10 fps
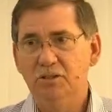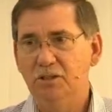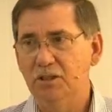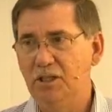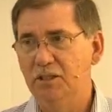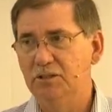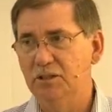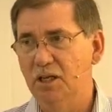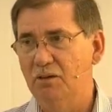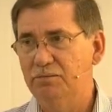to the kids
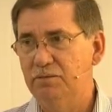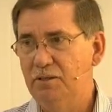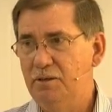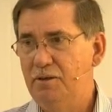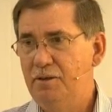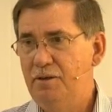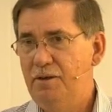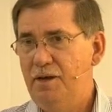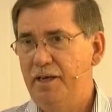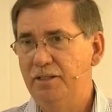enough.
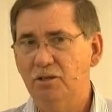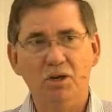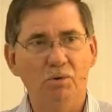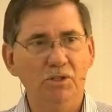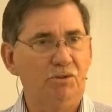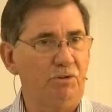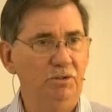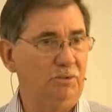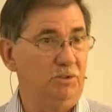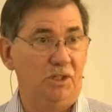And they're going through
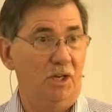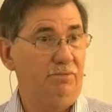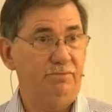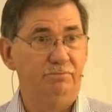some stuff.